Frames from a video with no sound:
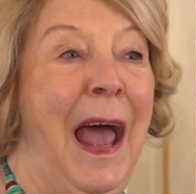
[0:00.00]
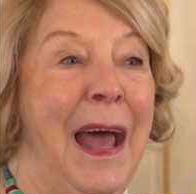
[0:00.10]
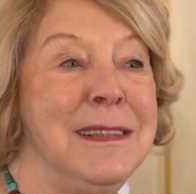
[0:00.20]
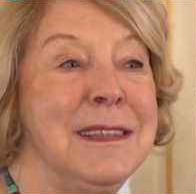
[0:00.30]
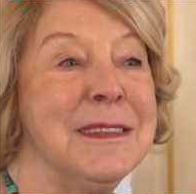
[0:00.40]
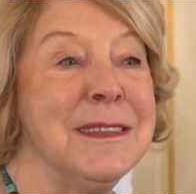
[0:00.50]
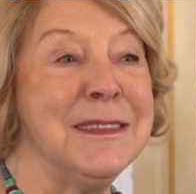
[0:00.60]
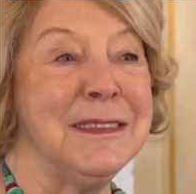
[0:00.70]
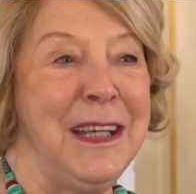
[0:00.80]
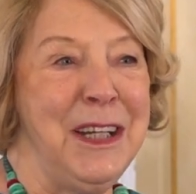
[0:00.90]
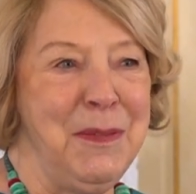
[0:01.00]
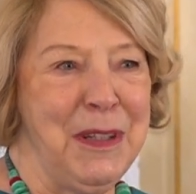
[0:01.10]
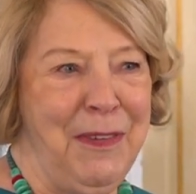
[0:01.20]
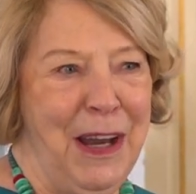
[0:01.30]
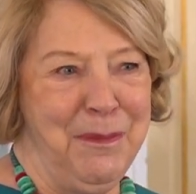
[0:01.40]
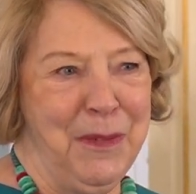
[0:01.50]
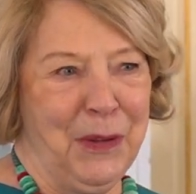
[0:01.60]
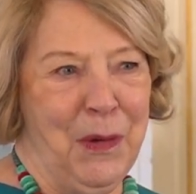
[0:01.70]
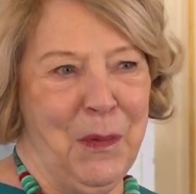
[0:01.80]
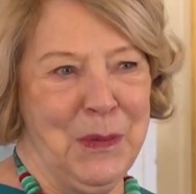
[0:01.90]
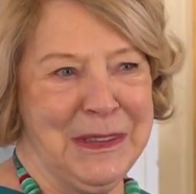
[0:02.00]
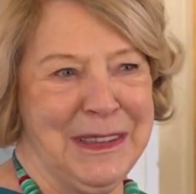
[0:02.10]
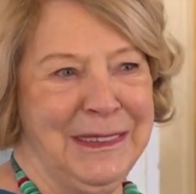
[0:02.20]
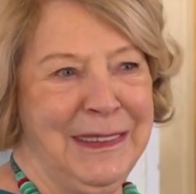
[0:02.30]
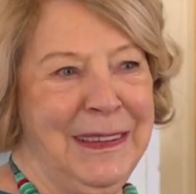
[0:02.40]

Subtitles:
and the Sustainable Development Goals.